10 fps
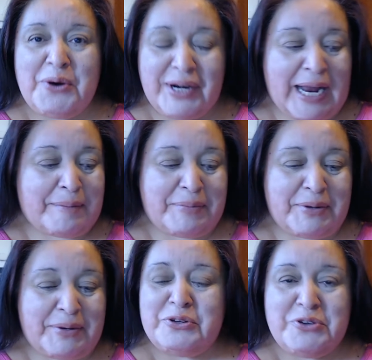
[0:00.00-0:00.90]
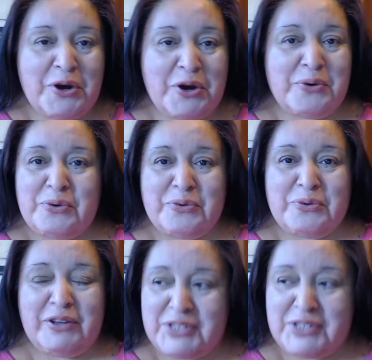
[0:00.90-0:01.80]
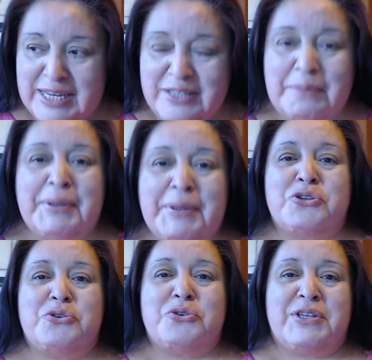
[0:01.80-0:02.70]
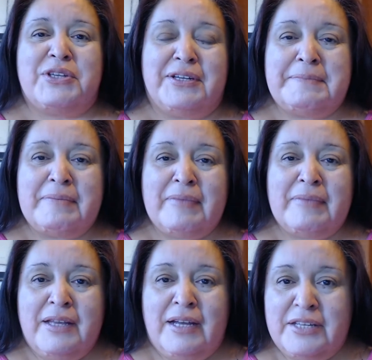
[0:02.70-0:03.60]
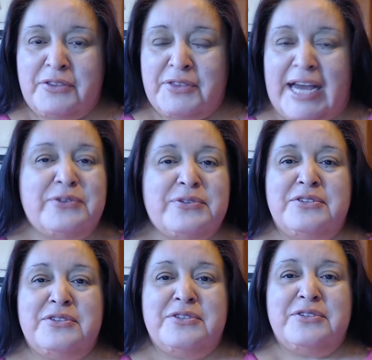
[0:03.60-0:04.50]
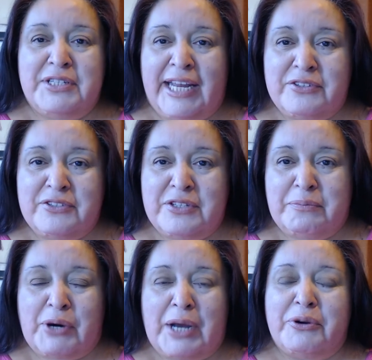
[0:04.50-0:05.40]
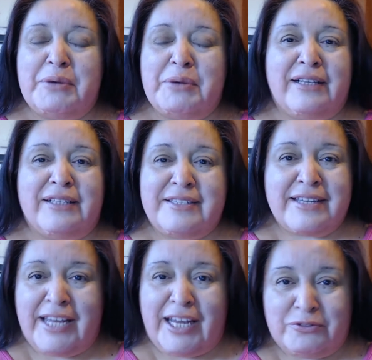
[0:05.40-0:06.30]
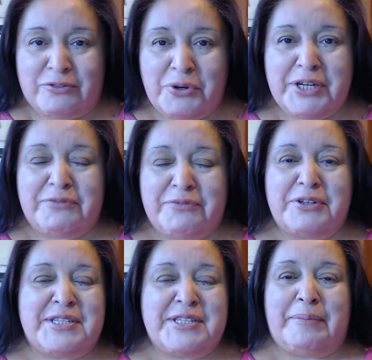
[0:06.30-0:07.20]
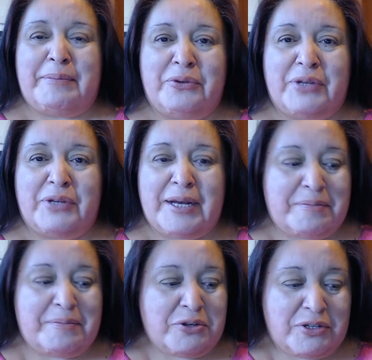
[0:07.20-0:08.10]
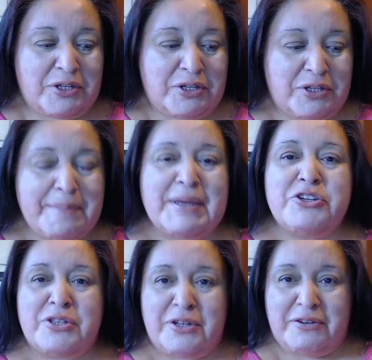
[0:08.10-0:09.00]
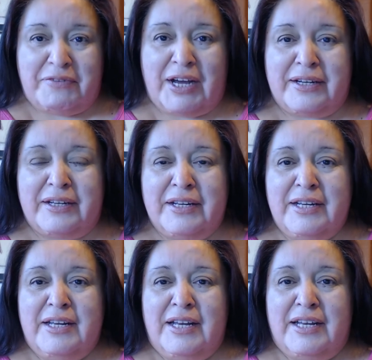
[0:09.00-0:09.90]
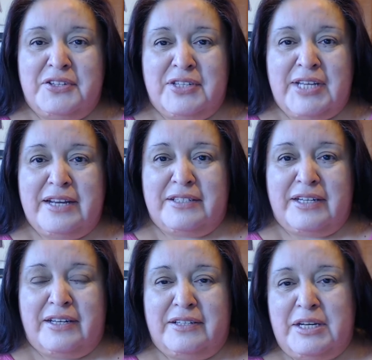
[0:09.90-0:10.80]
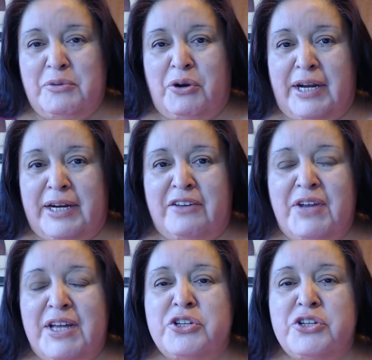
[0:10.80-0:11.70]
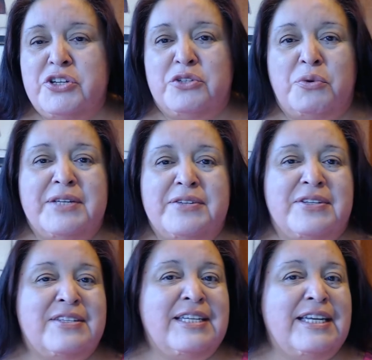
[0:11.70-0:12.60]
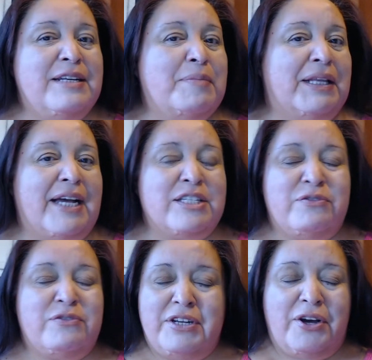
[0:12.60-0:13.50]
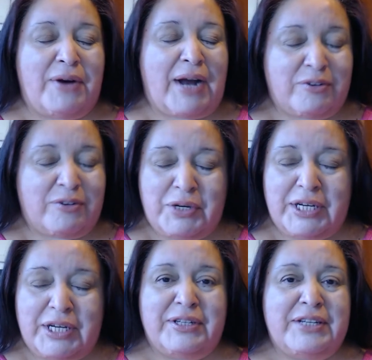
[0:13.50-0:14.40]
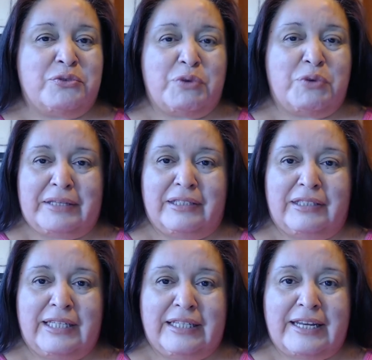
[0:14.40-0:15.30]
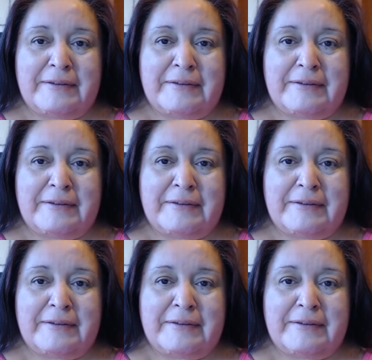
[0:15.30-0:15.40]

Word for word: happened. You know, you've seen the pictures of the thousands of uncounted primary ballots in California, for example. Um, you, you, know, I mentioned the Nevada uh, State uh, Democratic Convention in 2016 in my last video. I, we don't need to repeat the litany.